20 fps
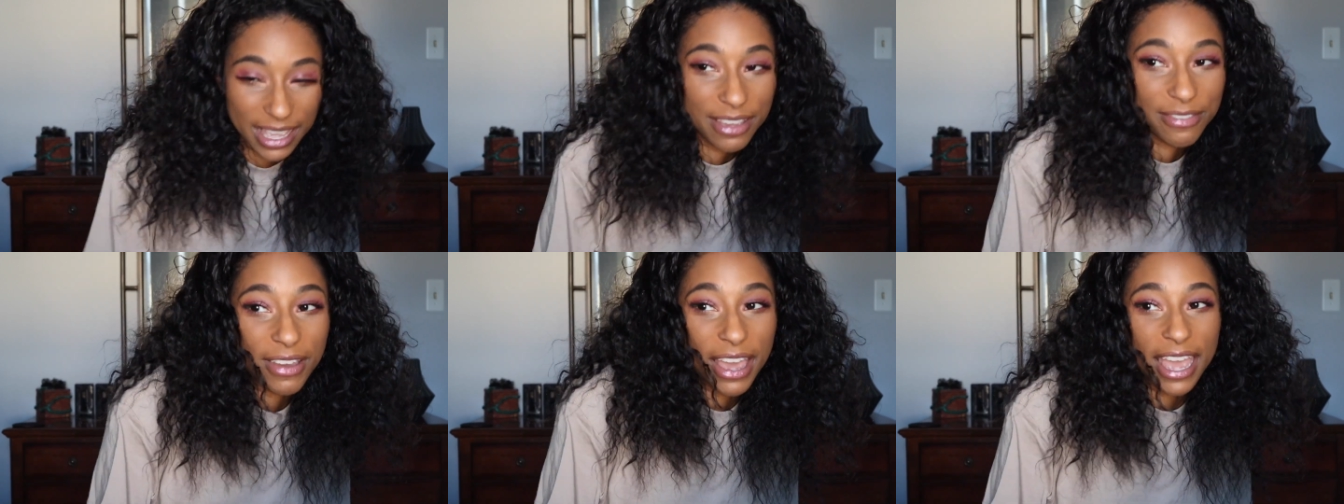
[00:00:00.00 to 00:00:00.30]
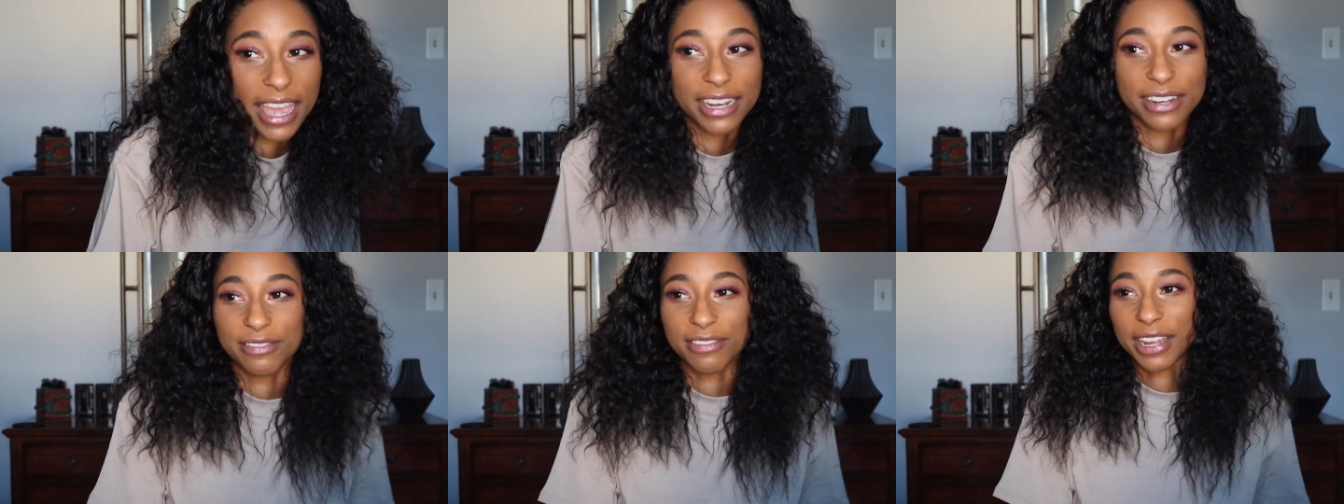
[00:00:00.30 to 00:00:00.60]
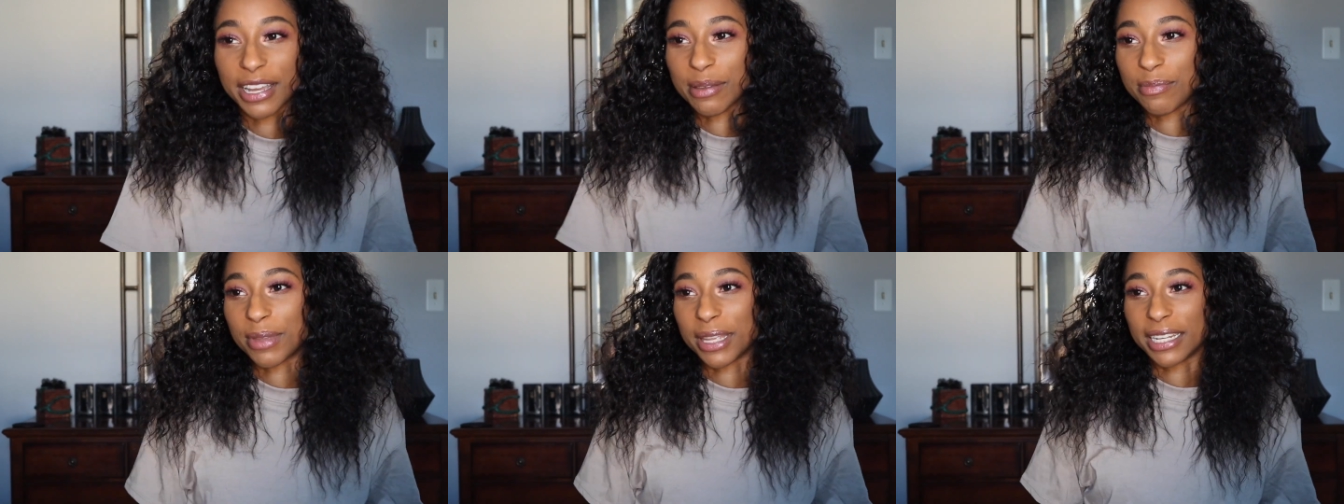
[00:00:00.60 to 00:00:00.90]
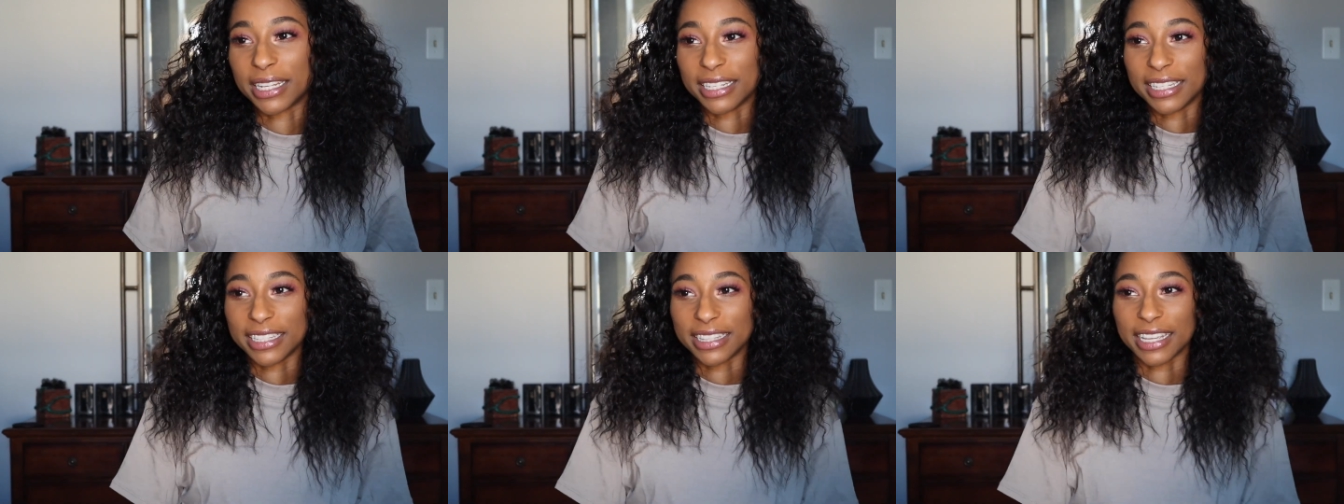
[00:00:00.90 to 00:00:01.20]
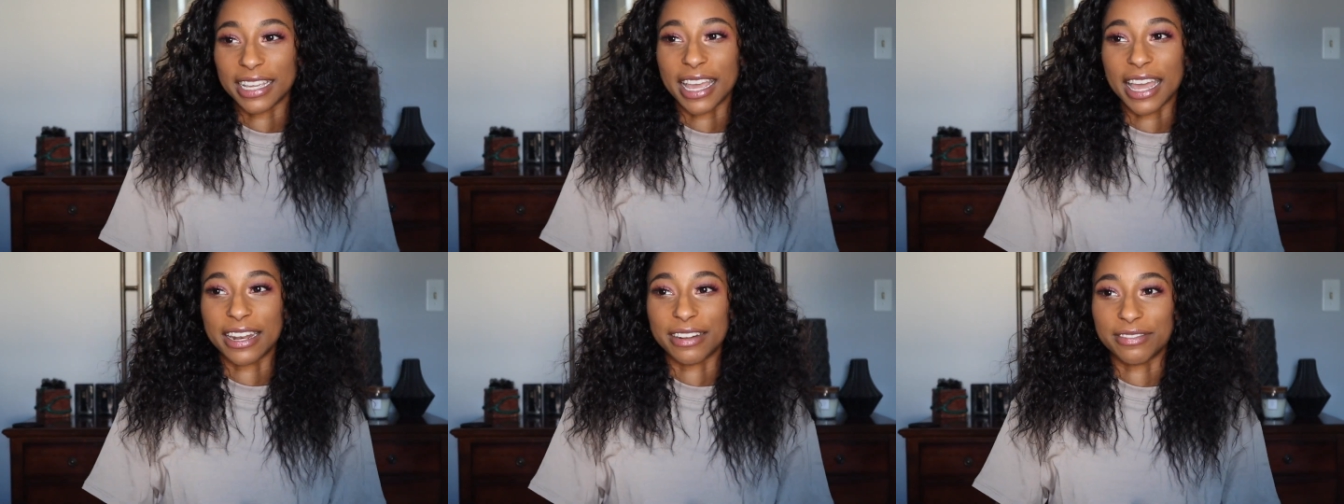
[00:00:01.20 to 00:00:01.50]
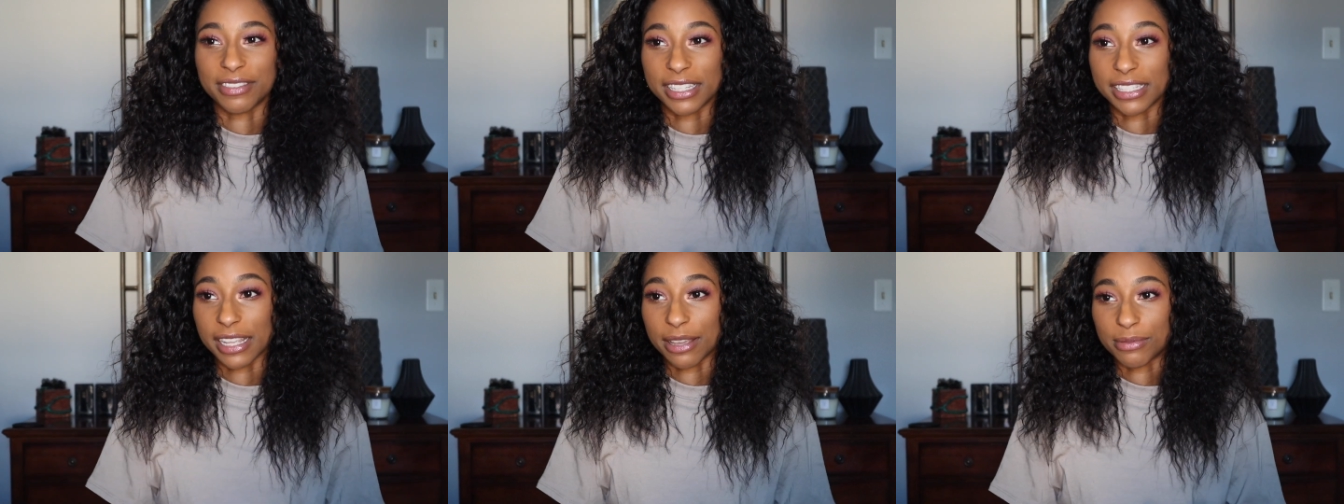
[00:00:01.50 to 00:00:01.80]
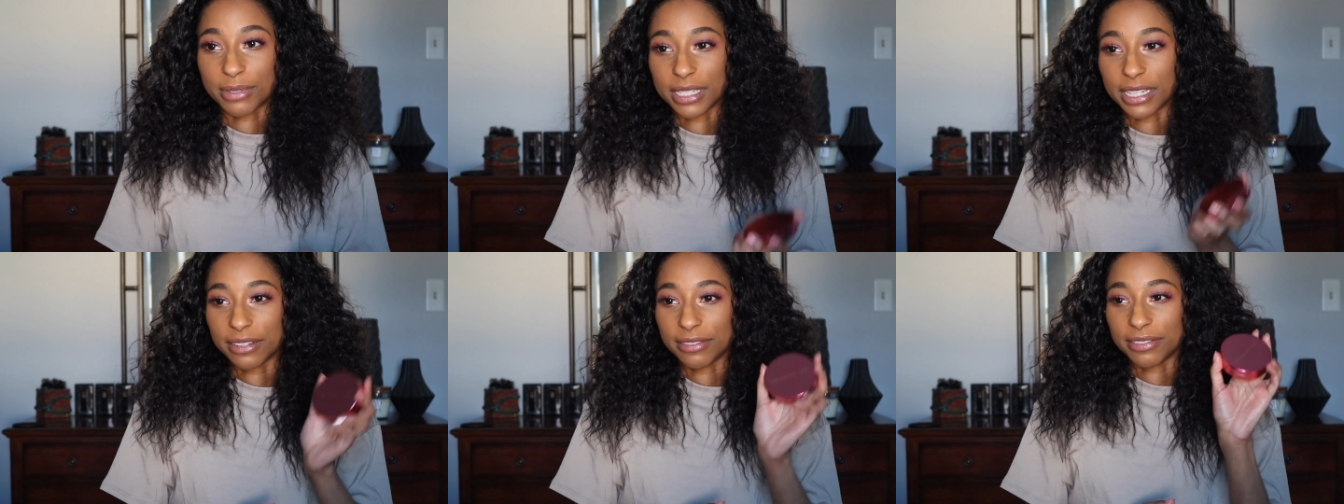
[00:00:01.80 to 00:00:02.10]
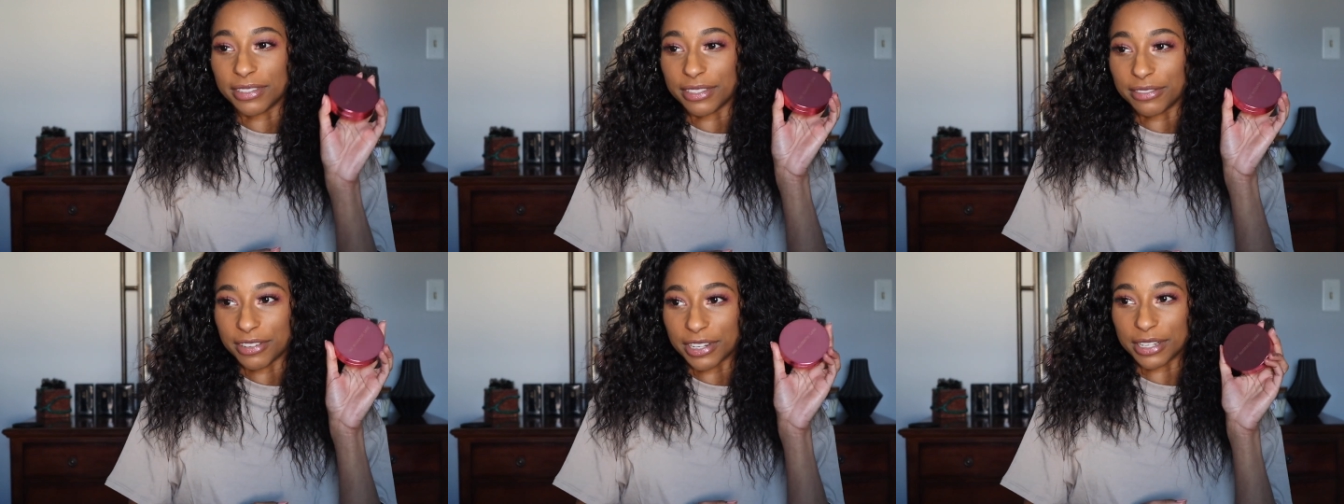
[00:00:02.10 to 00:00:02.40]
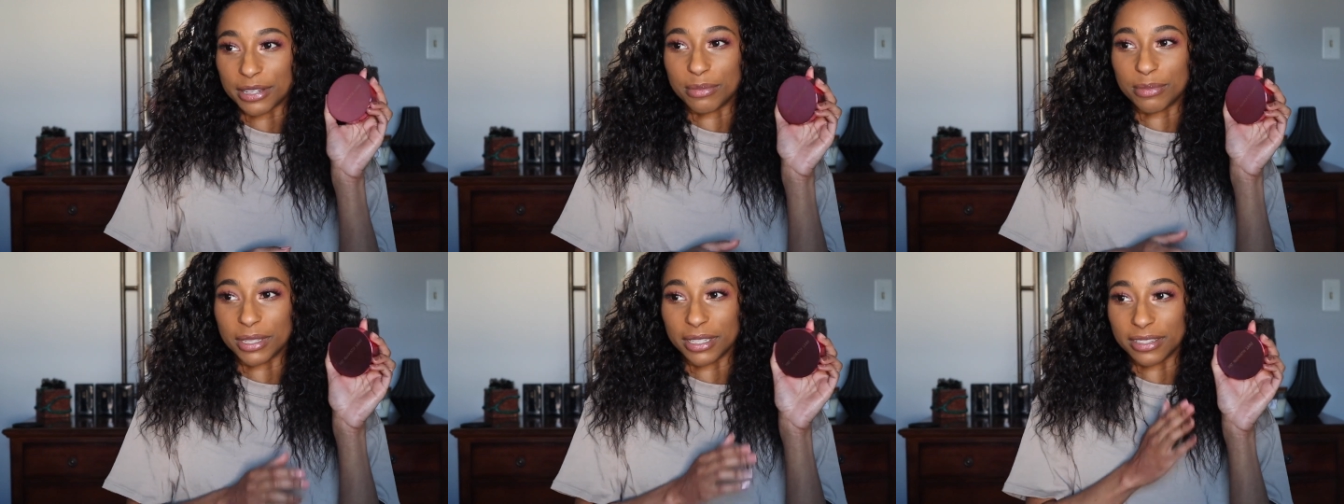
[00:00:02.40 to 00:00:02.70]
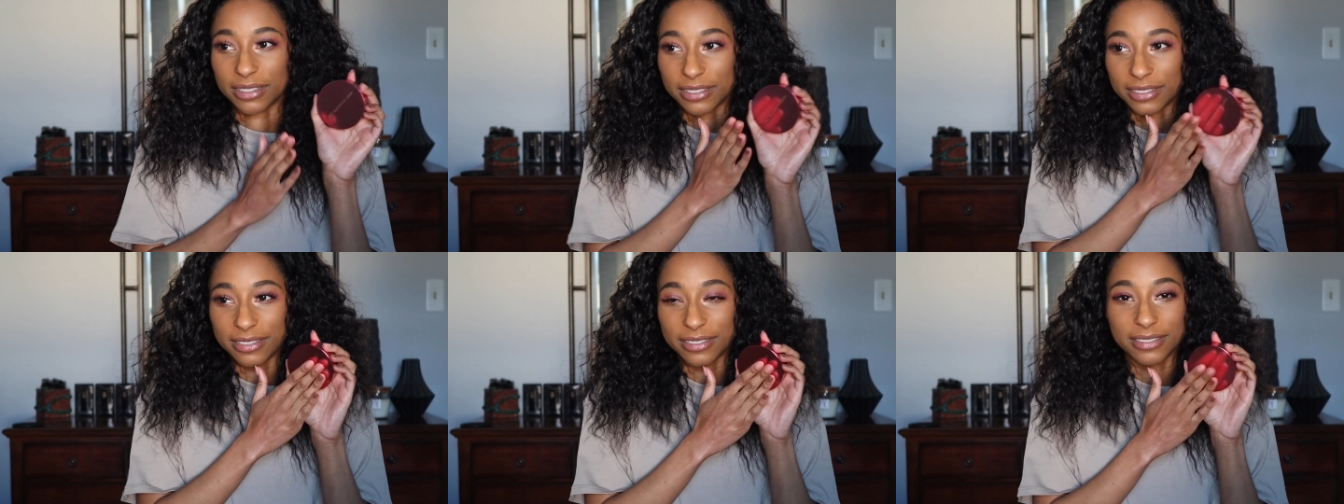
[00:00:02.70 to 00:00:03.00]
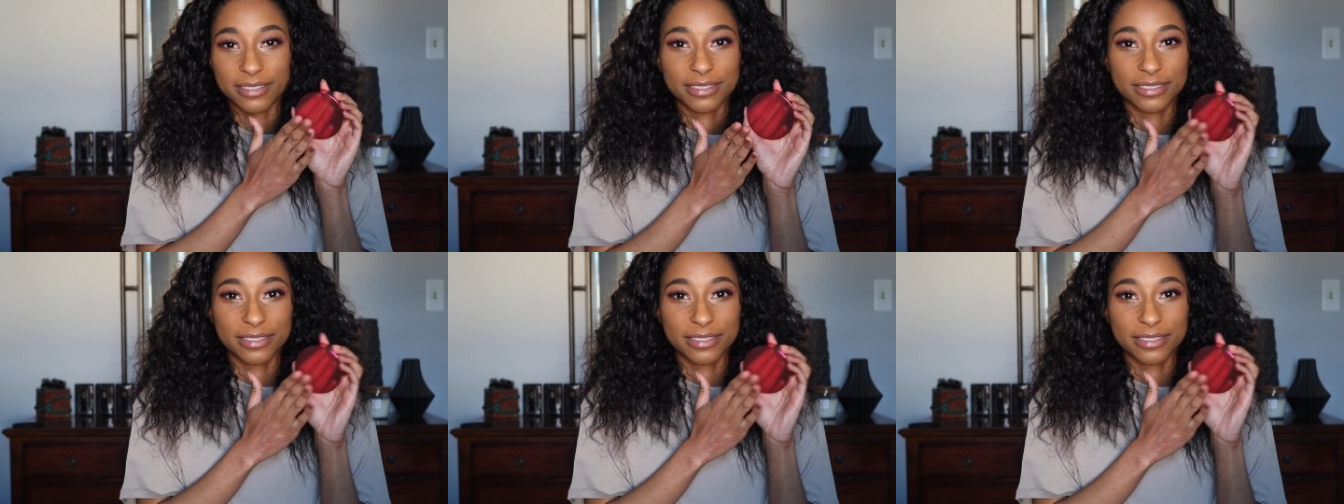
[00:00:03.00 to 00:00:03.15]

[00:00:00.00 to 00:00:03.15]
If I had to recommend anything out of this, I would definitely recommend